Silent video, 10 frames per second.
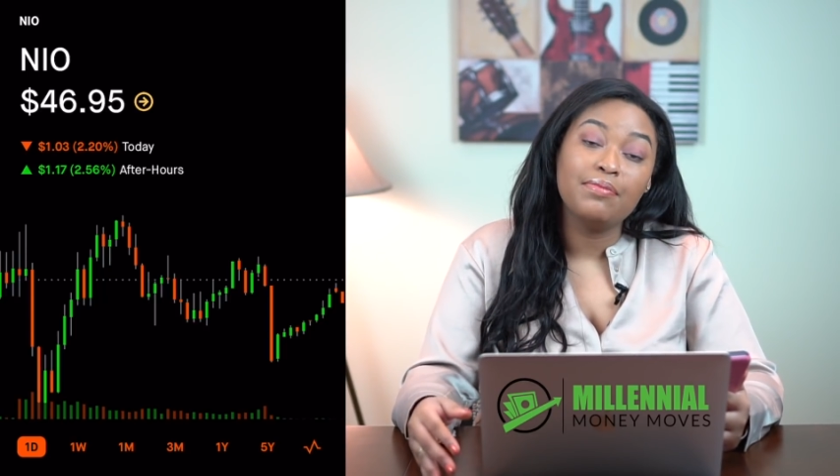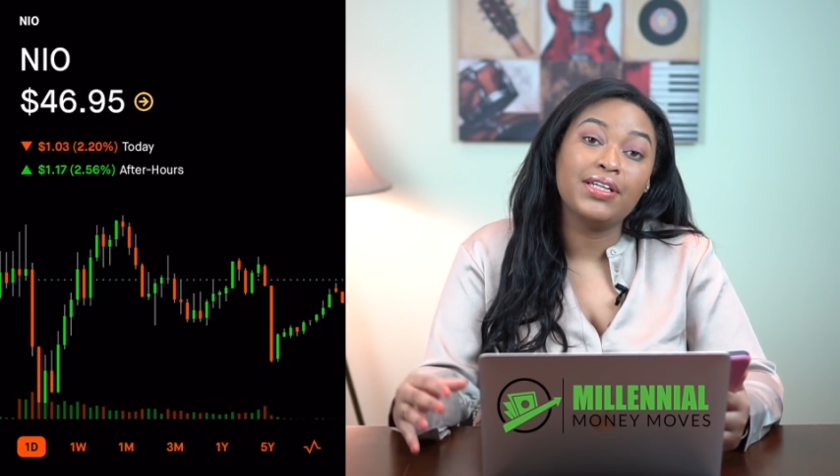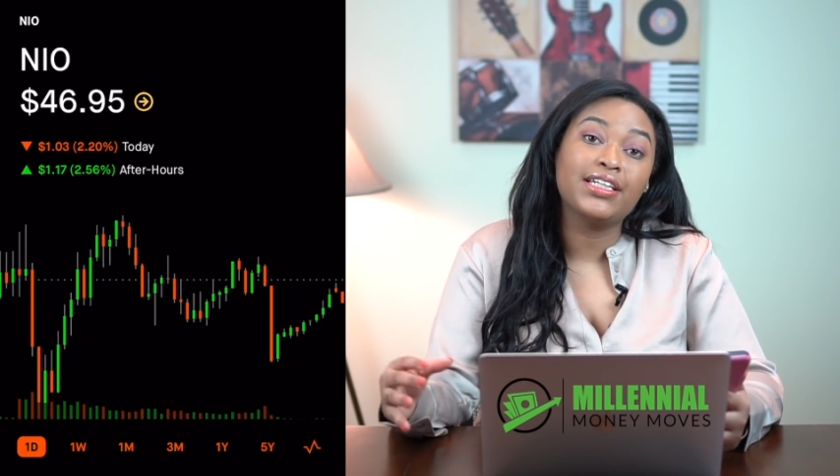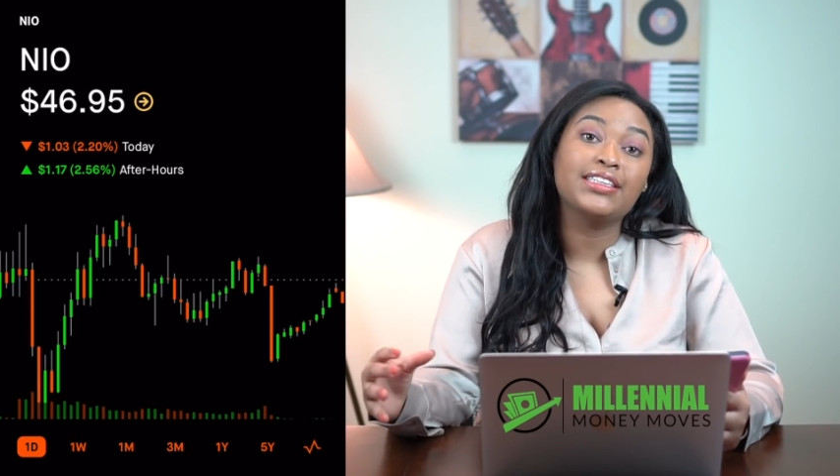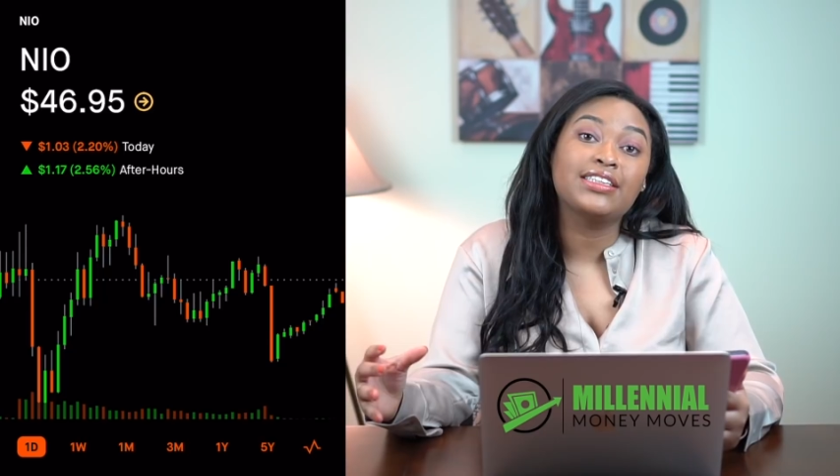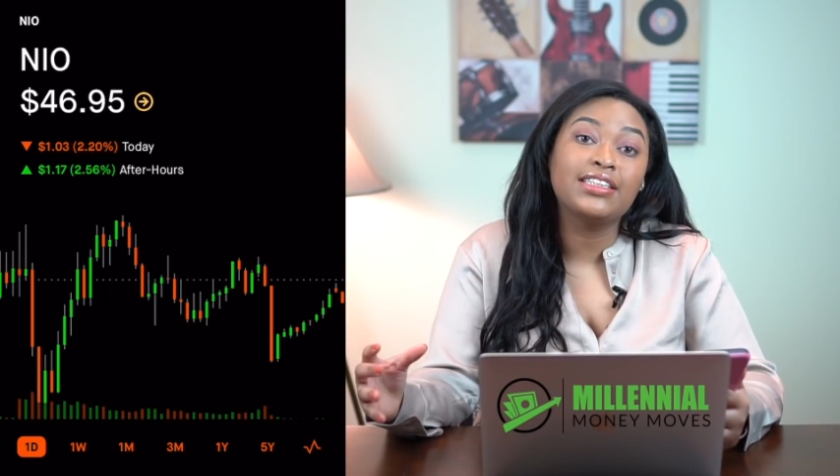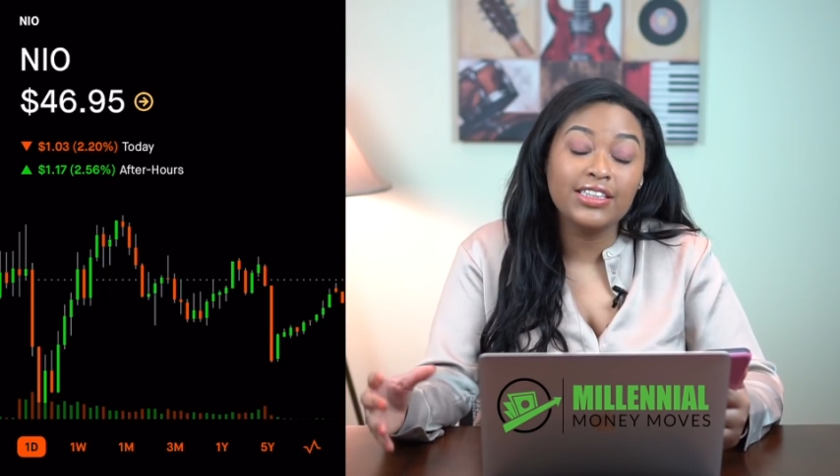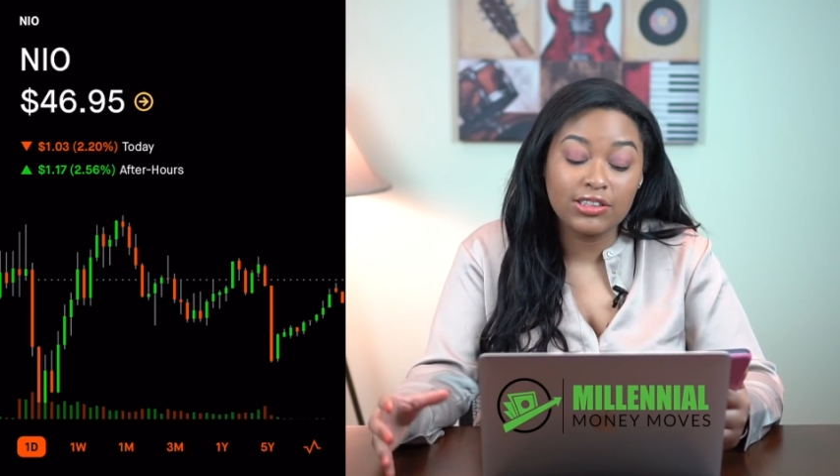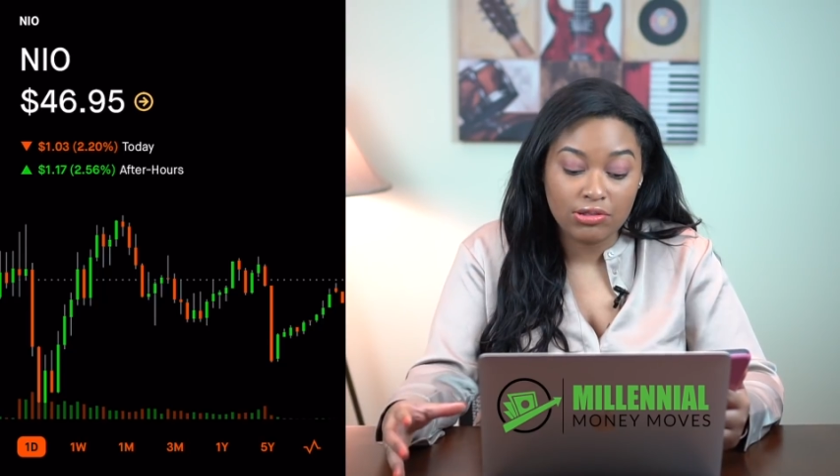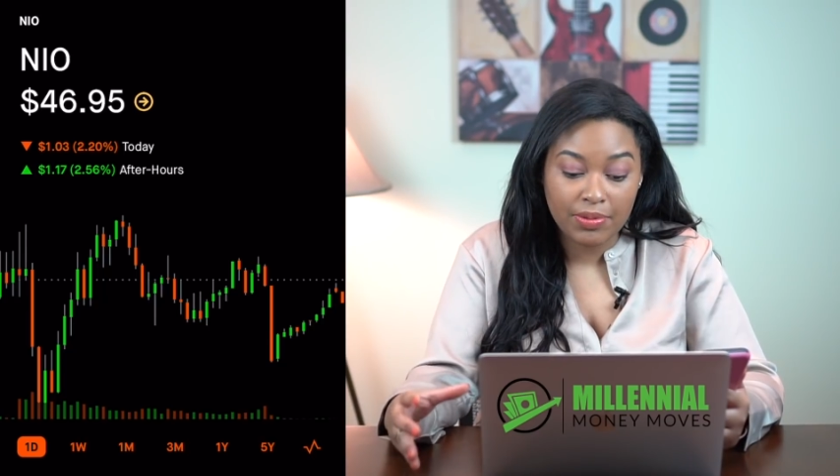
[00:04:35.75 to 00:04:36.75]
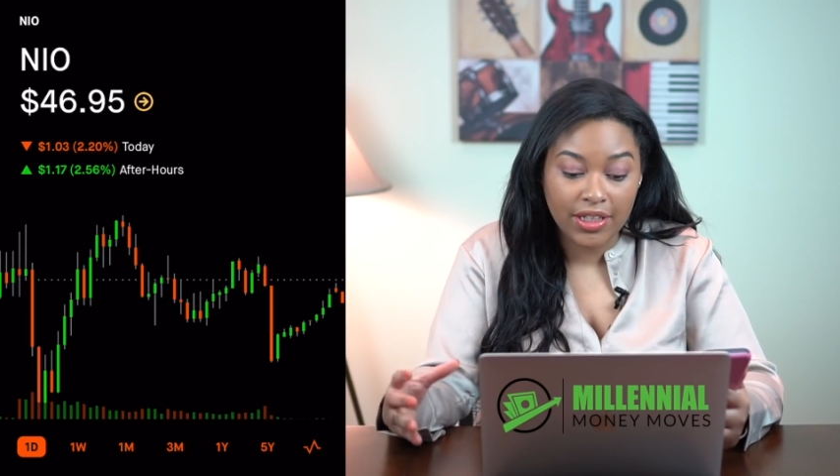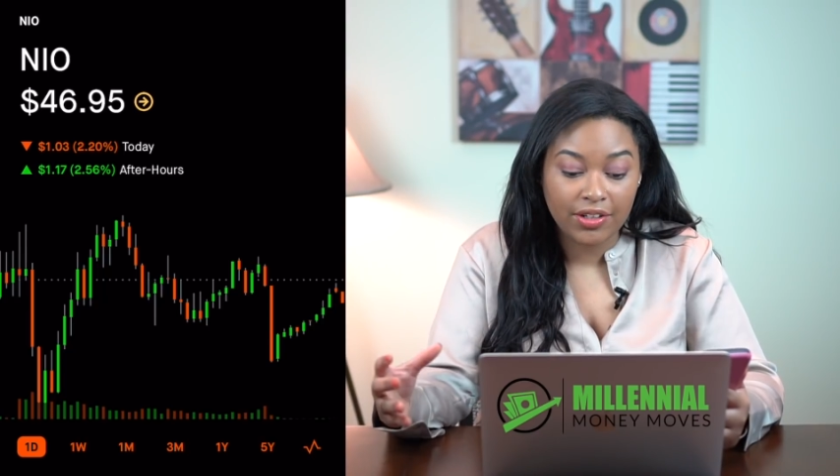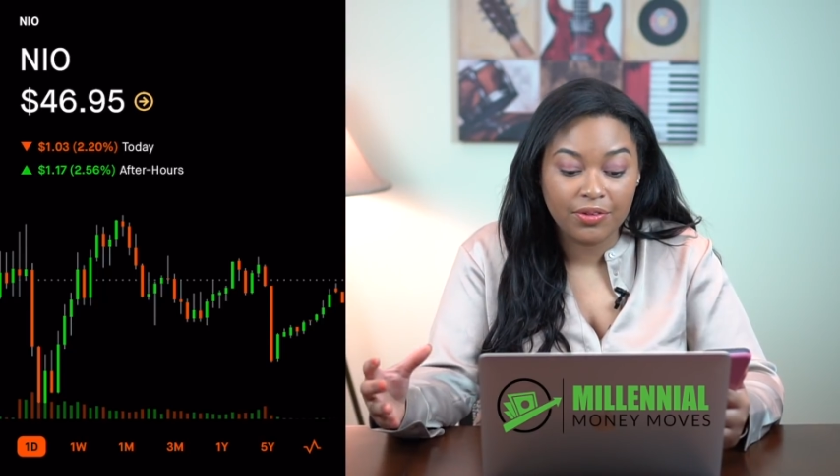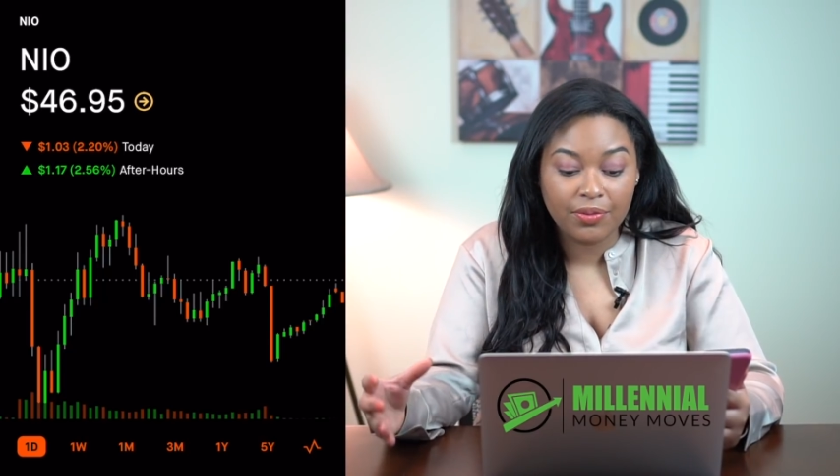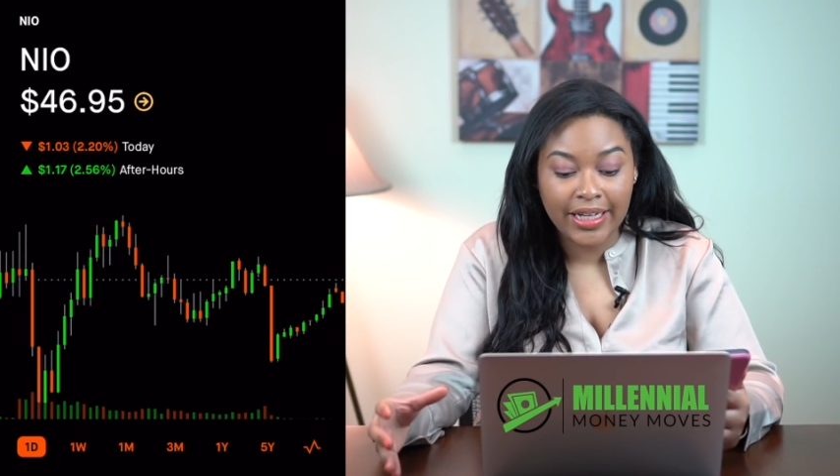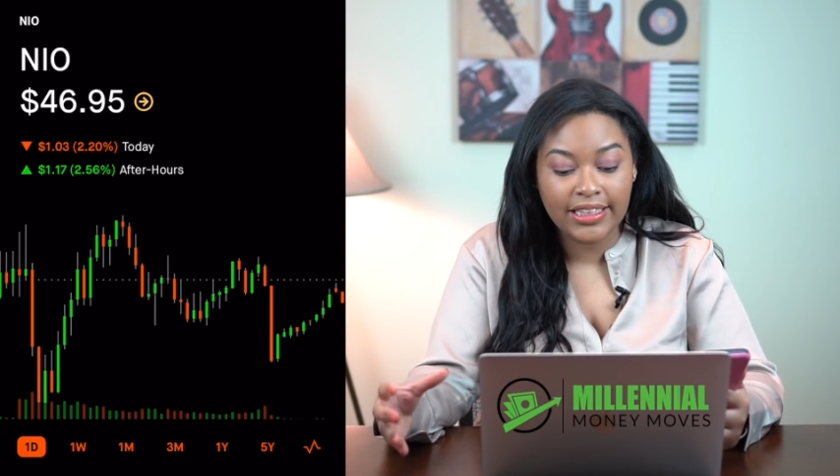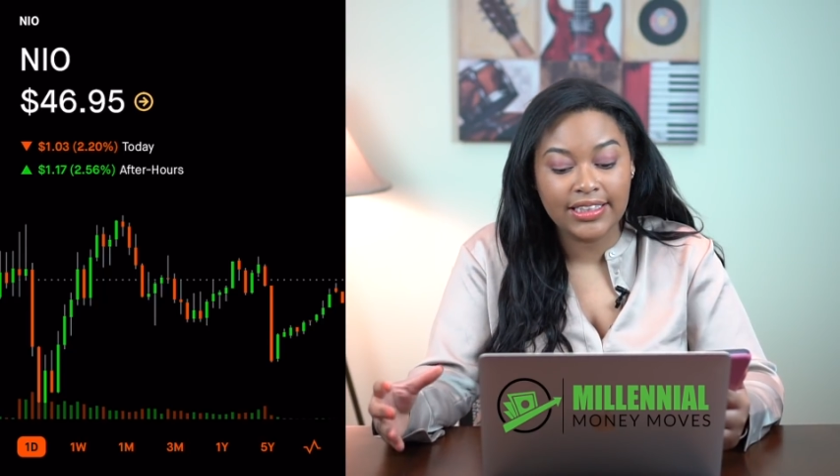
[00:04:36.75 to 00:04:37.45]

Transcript: because this would be a great